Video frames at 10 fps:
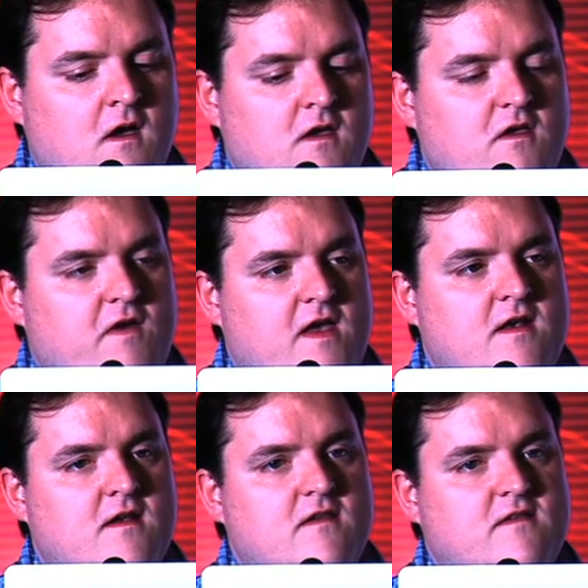You
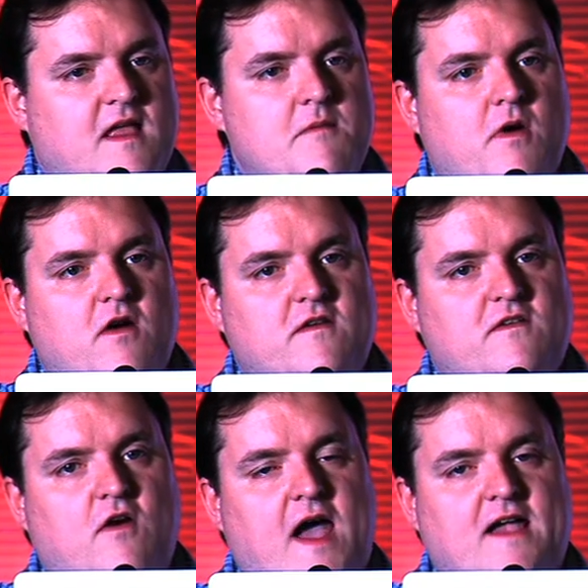then sandbox
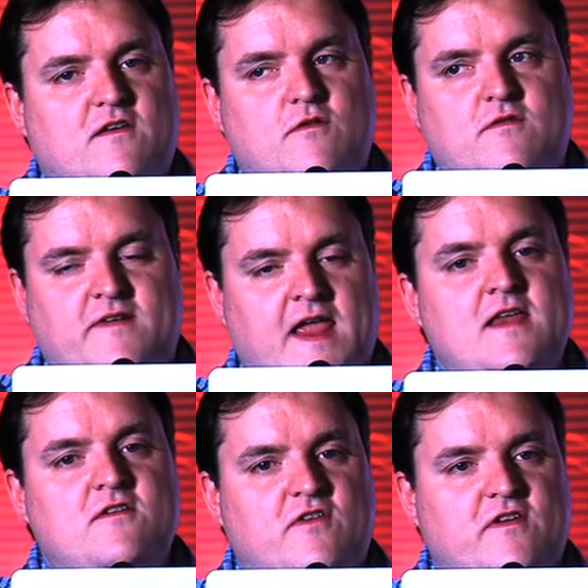your actual
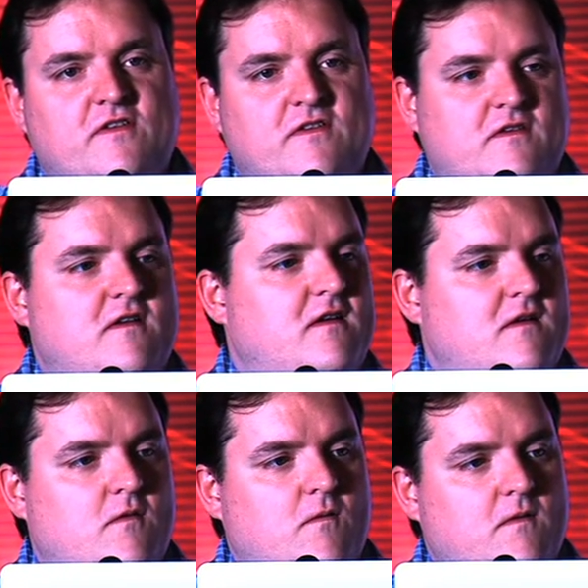dangerous
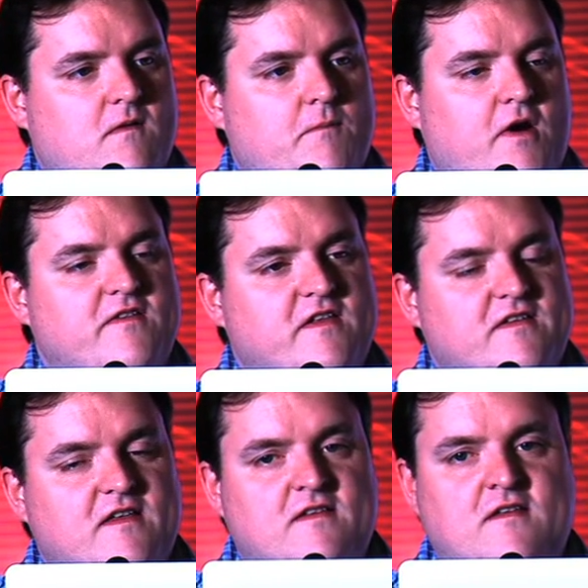
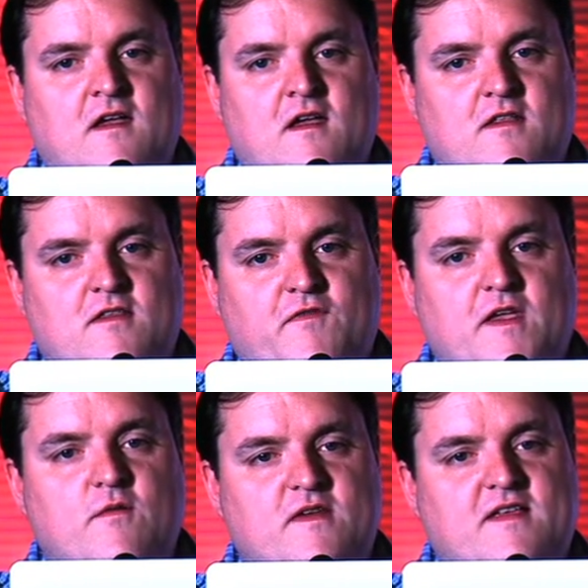processes, the
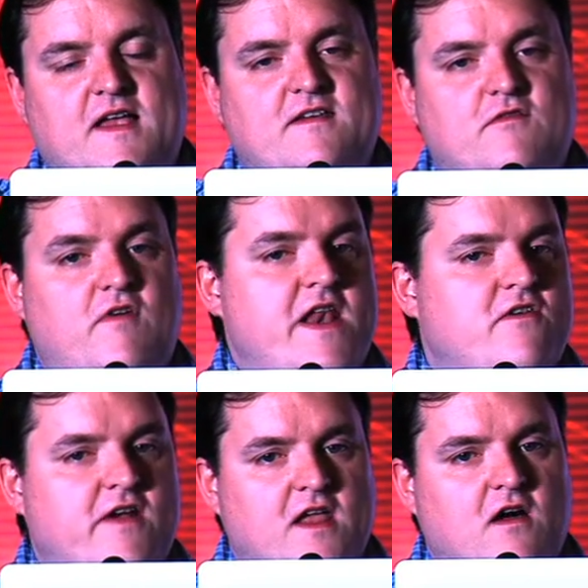thing which is actually
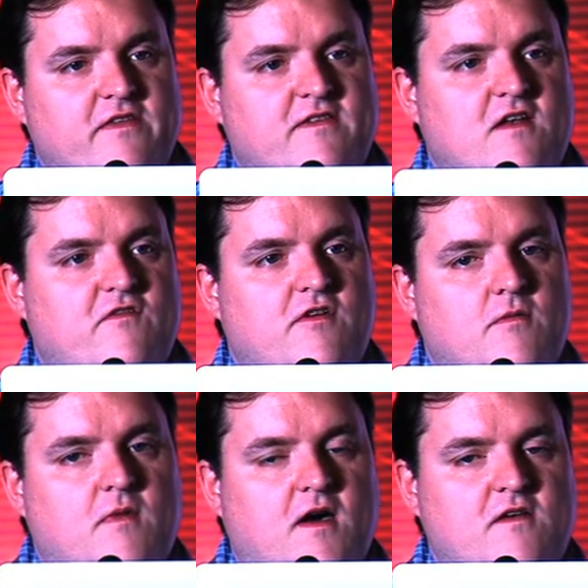rendering content
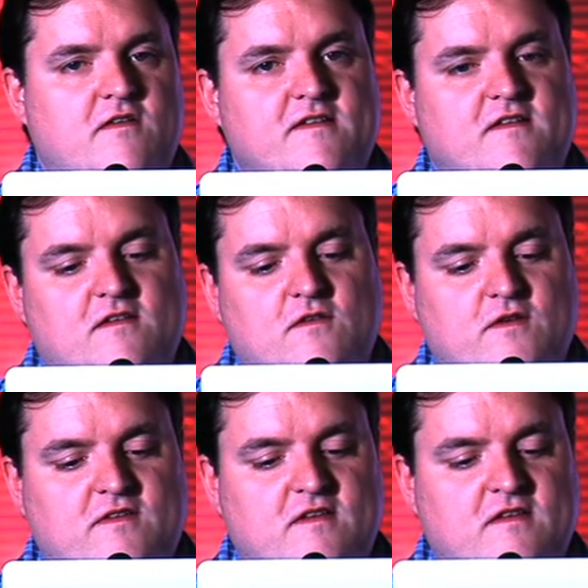from untrusted
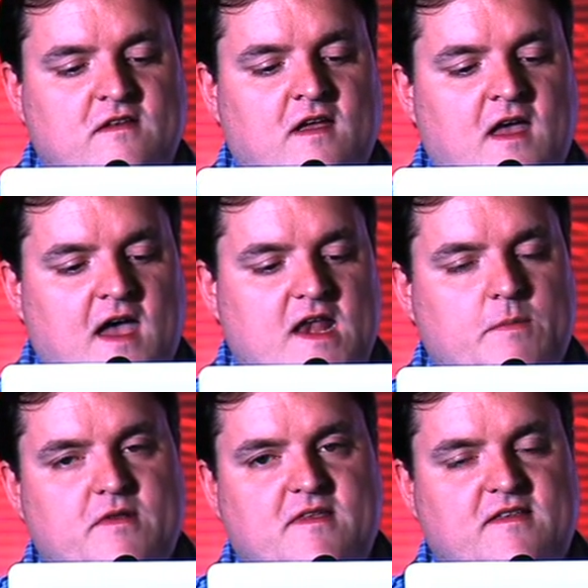sources, and you
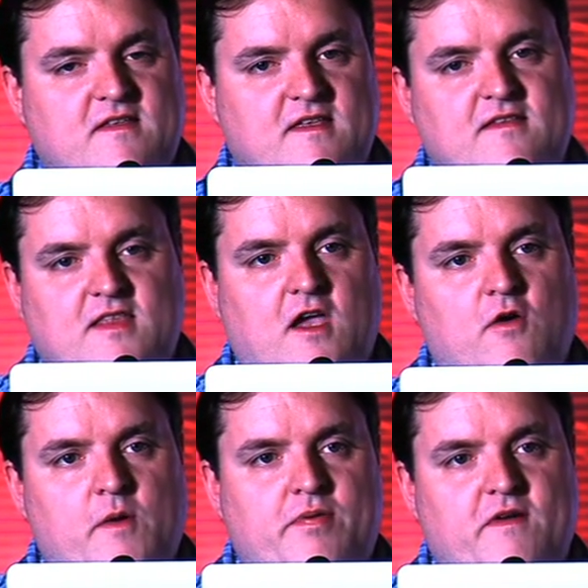put this in this
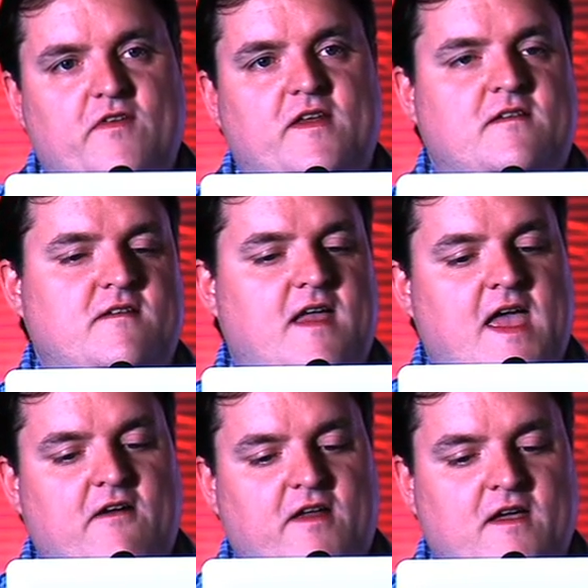lower privileged
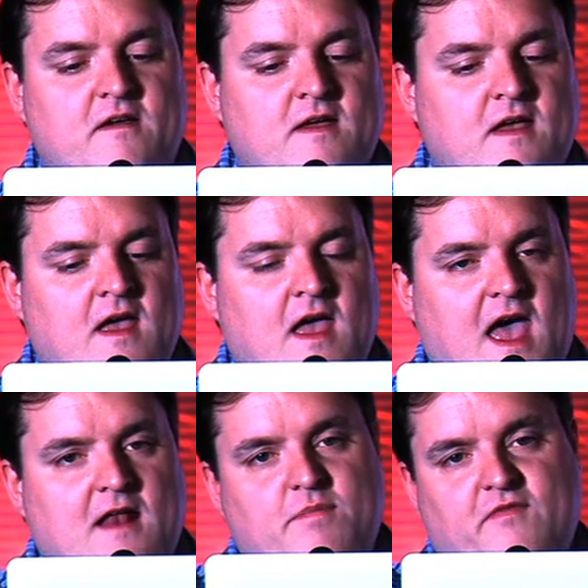area
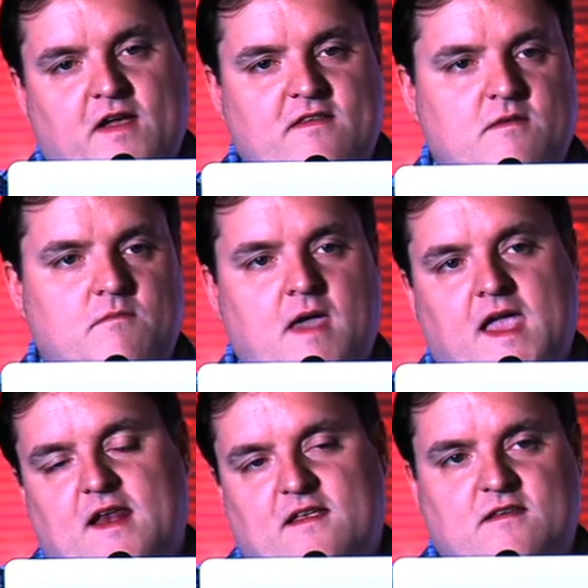and provide some
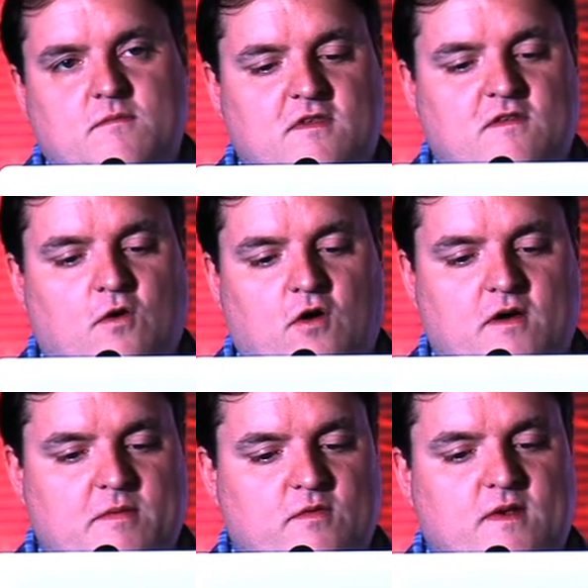mechanism to
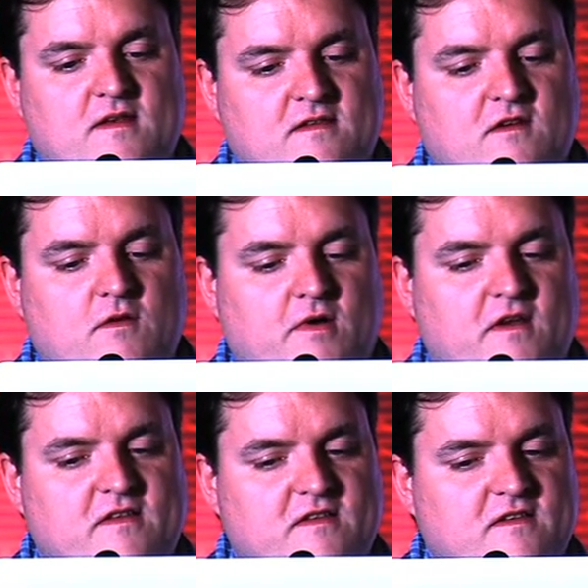talk between the two
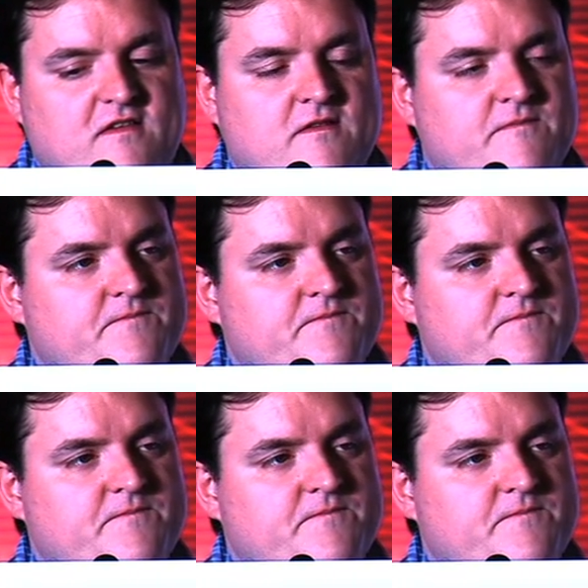processes.